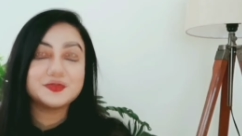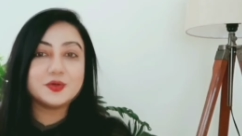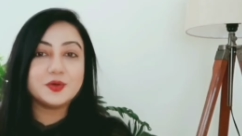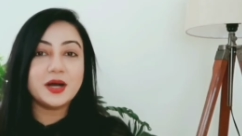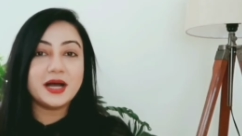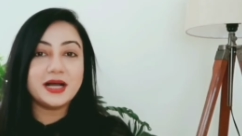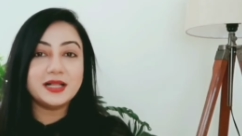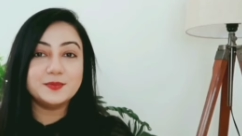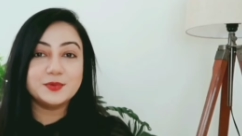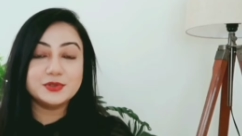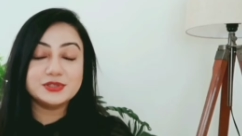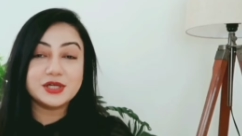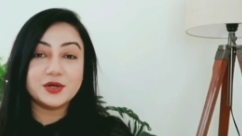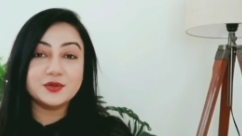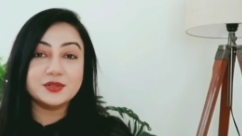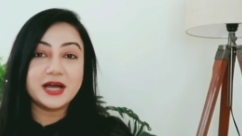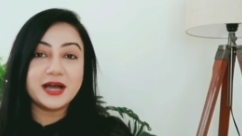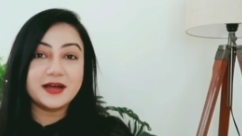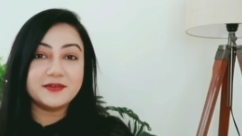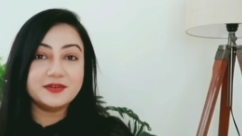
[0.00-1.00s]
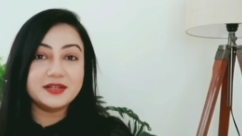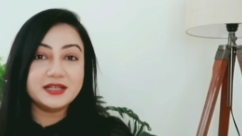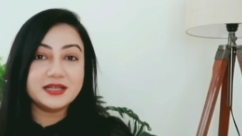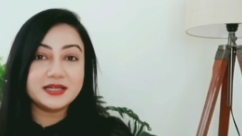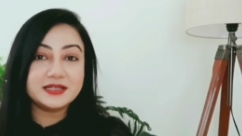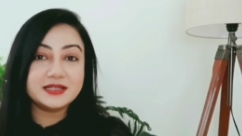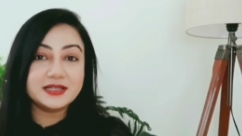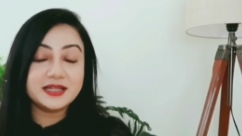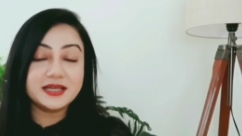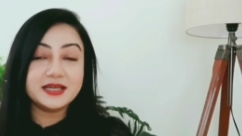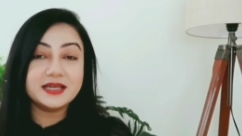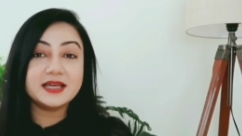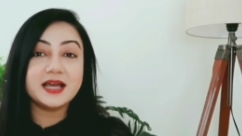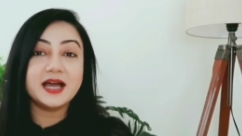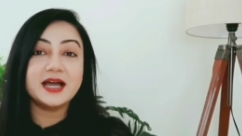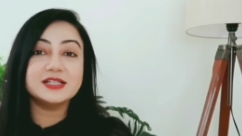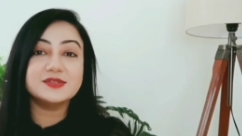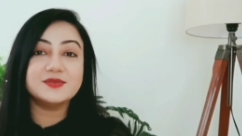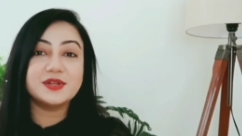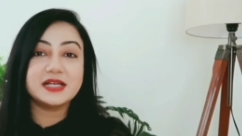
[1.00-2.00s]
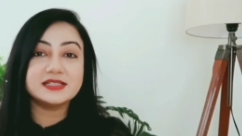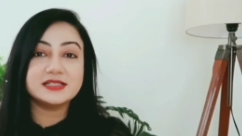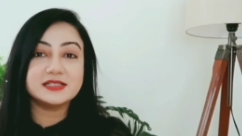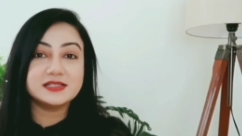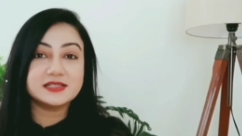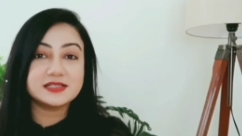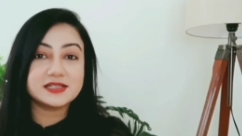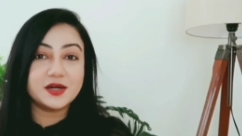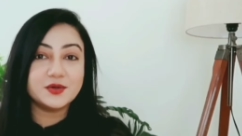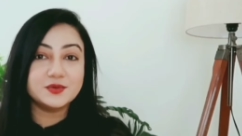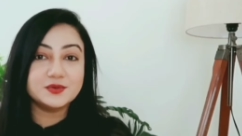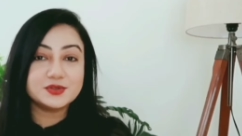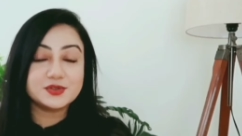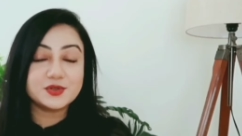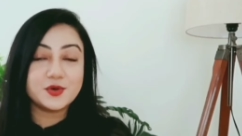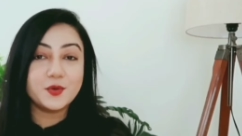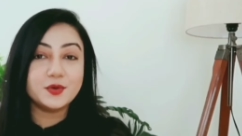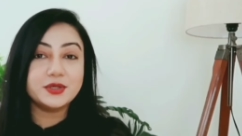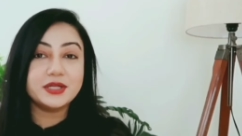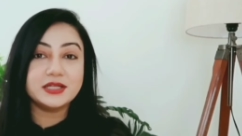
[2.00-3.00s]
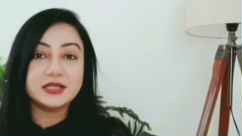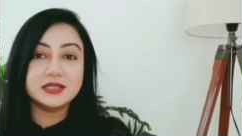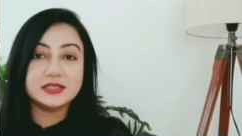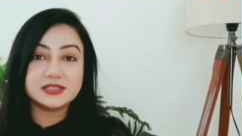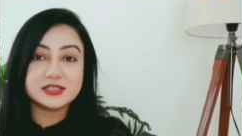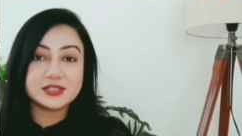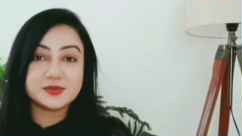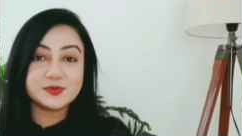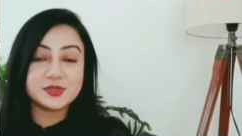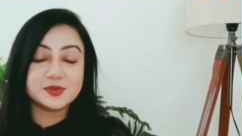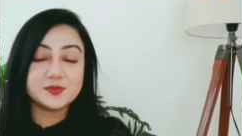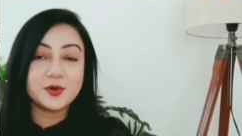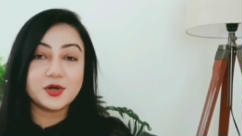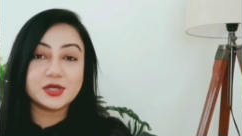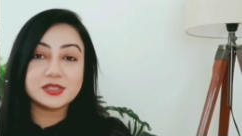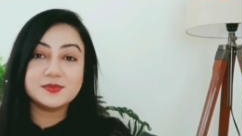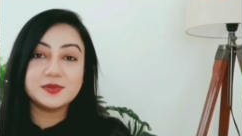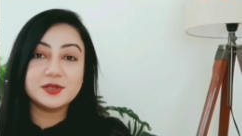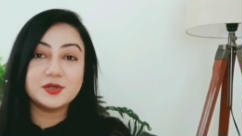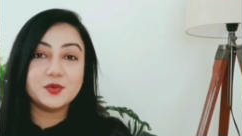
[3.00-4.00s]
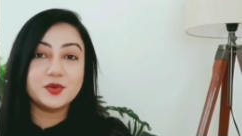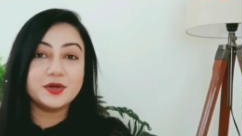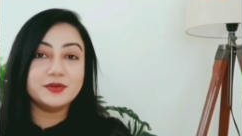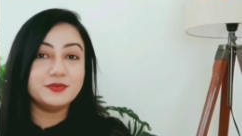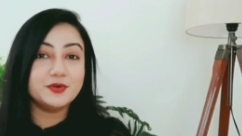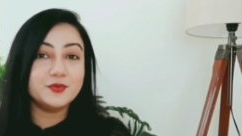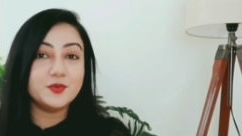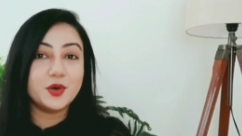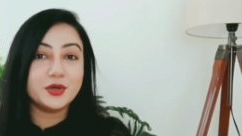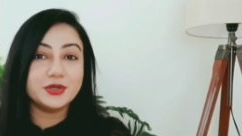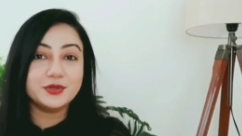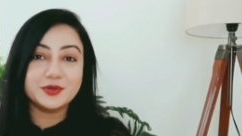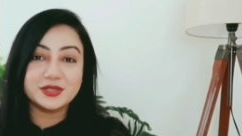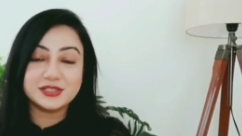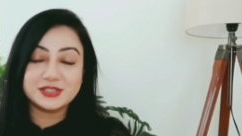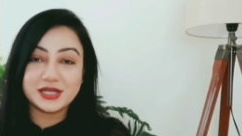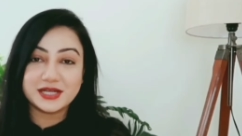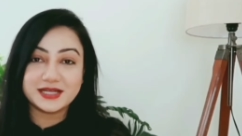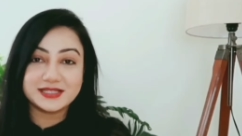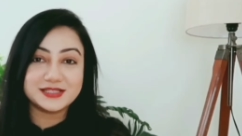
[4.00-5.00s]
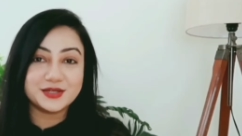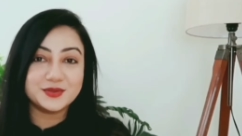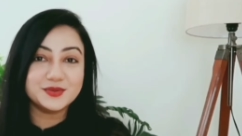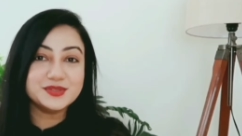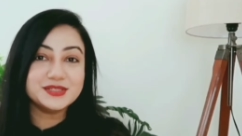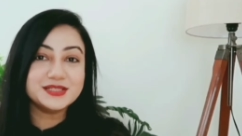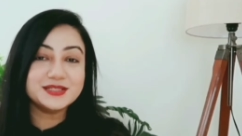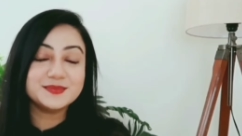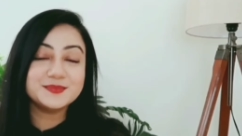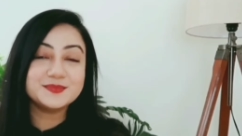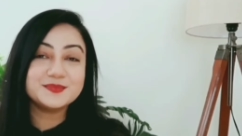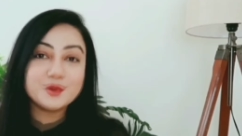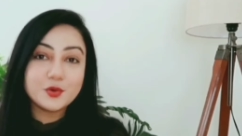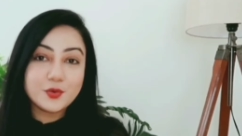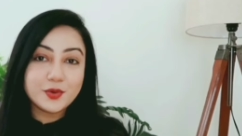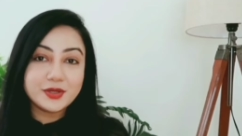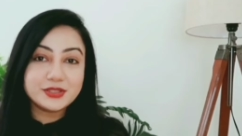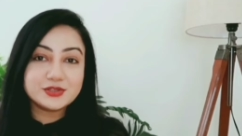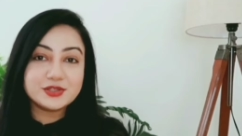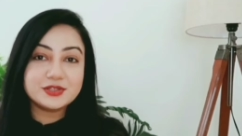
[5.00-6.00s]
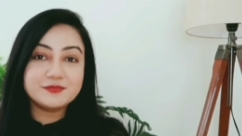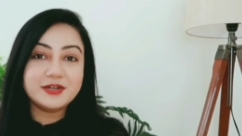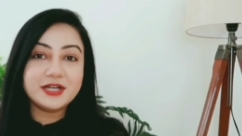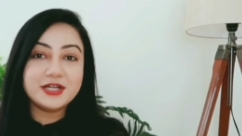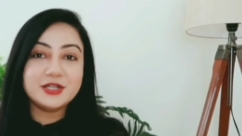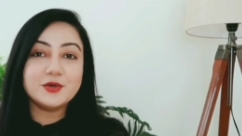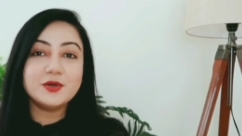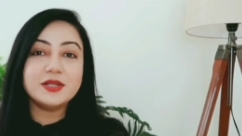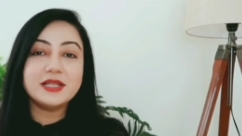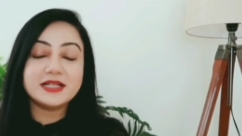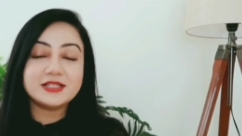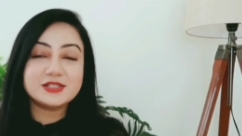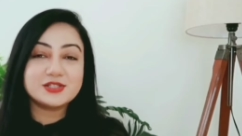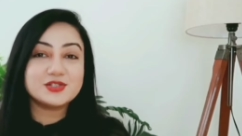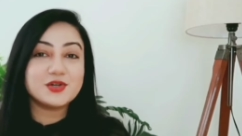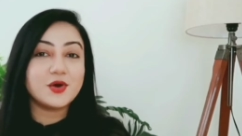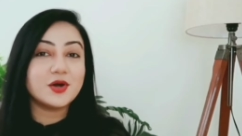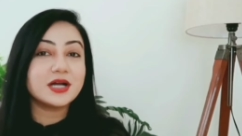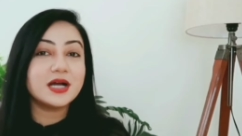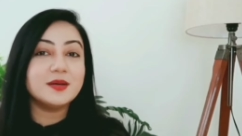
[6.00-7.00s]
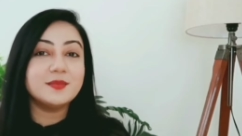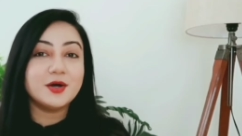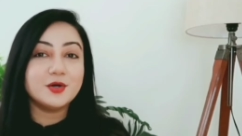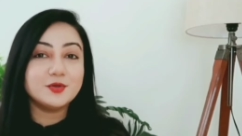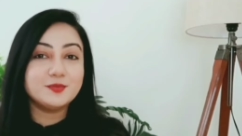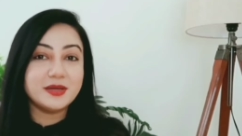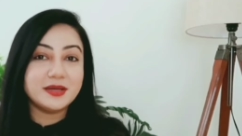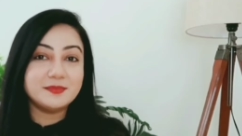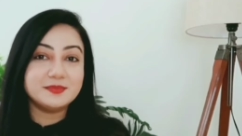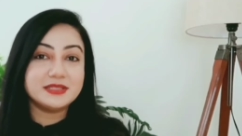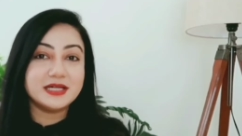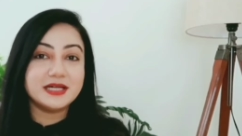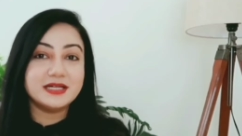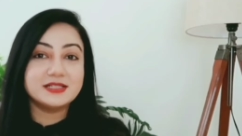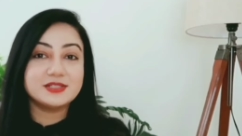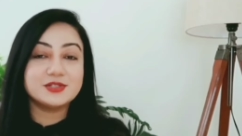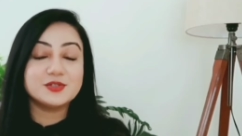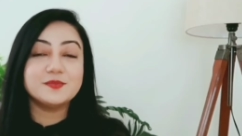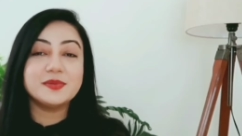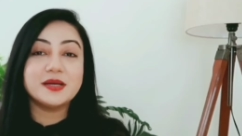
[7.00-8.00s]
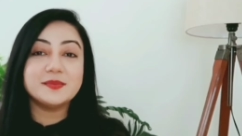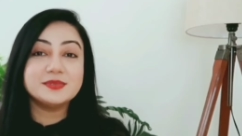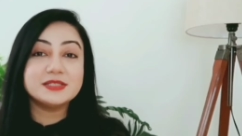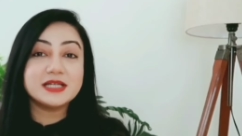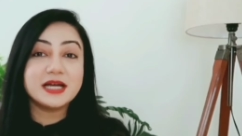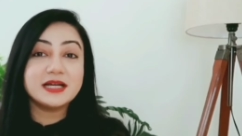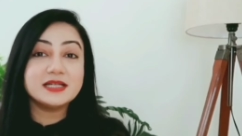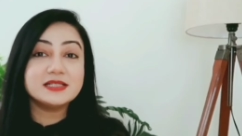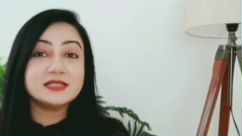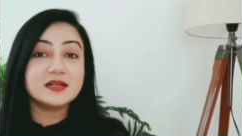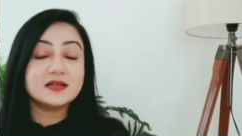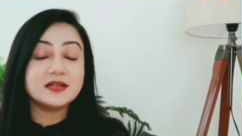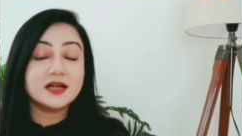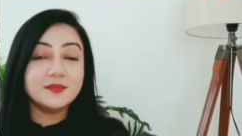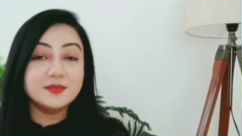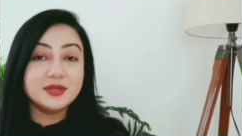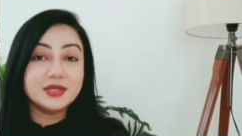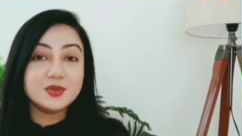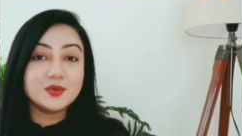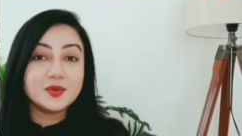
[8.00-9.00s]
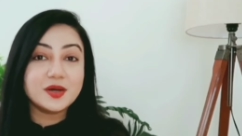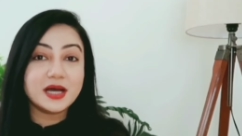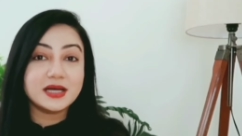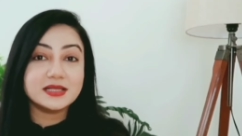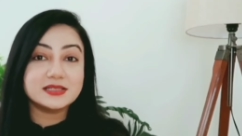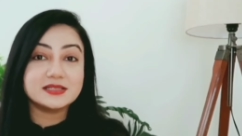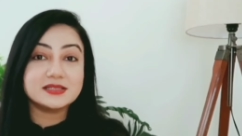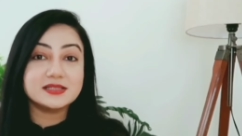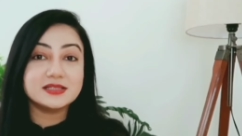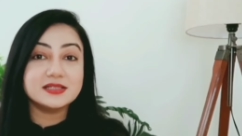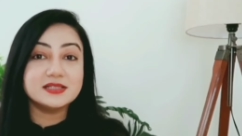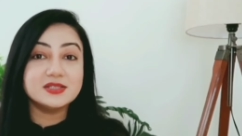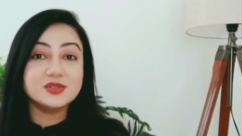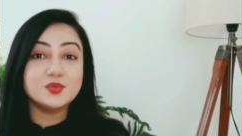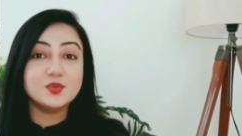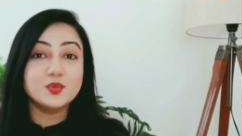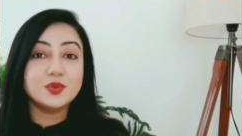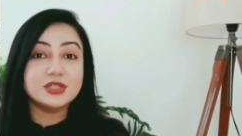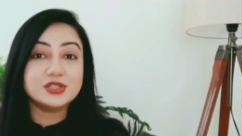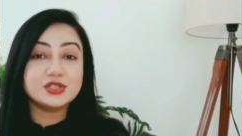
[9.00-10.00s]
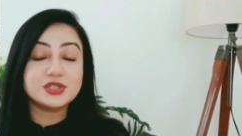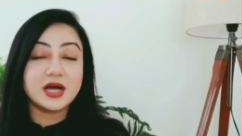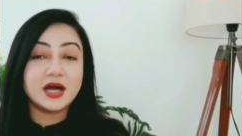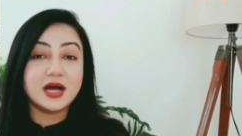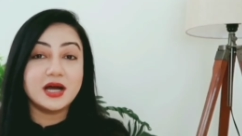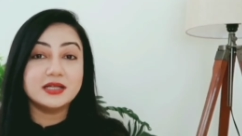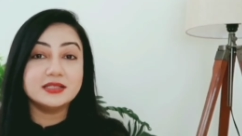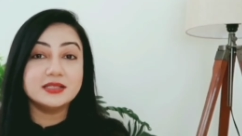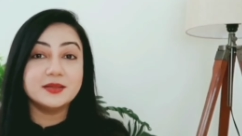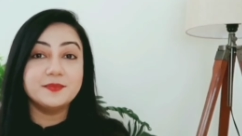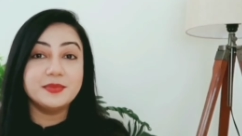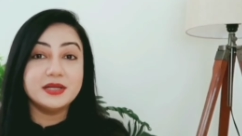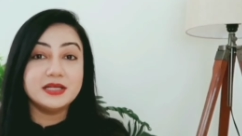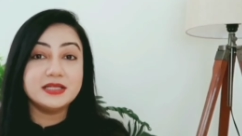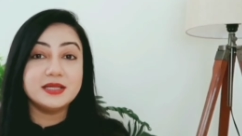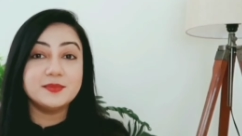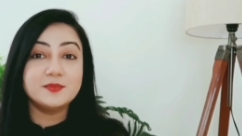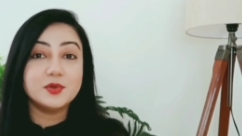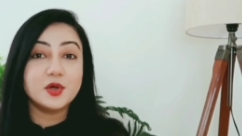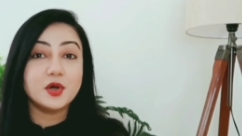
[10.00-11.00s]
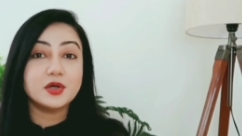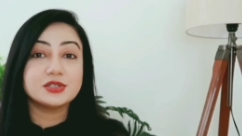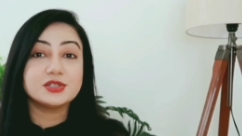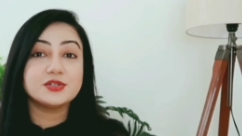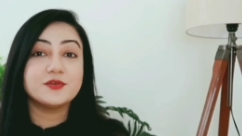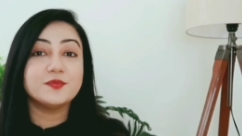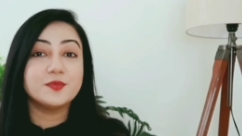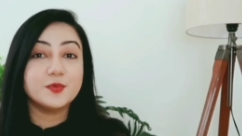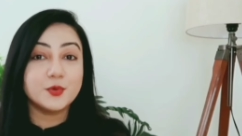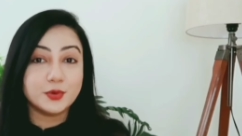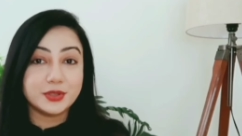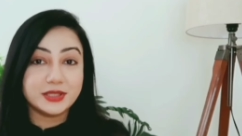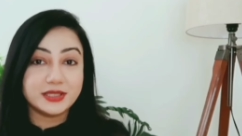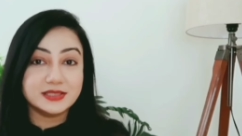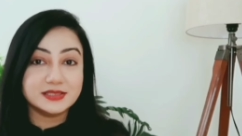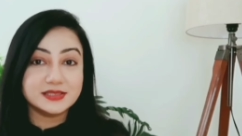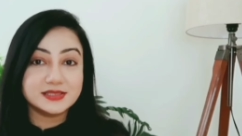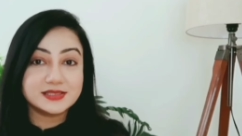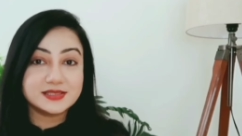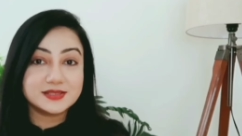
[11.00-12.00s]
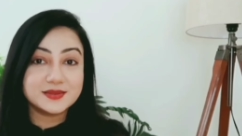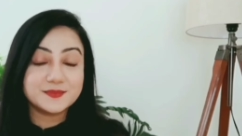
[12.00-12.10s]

So I'll put down the affiliate link as well as a discount code in the description box below. If you want, you can check it out before going to the video, let's talk about peptides. So peptides are amino acids which are the building blocks of proteins.